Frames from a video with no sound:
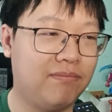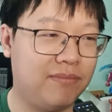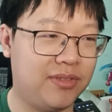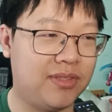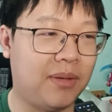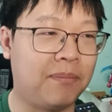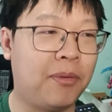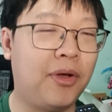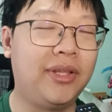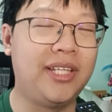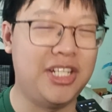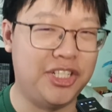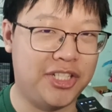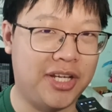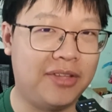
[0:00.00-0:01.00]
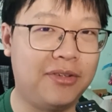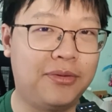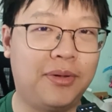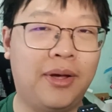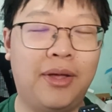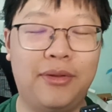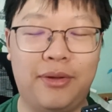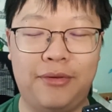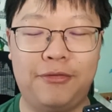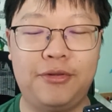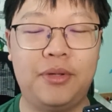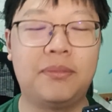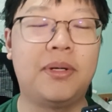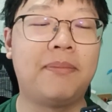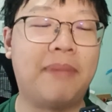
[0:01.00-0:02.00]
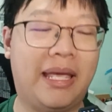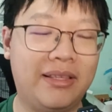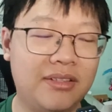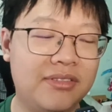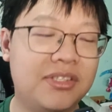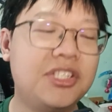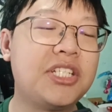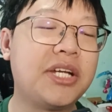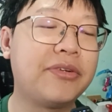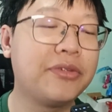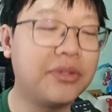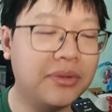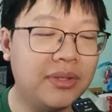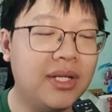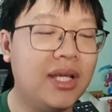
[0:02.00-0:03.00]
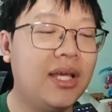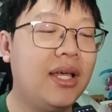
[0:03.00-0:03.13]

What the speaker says: support in general, how do I feel about Magnus in general.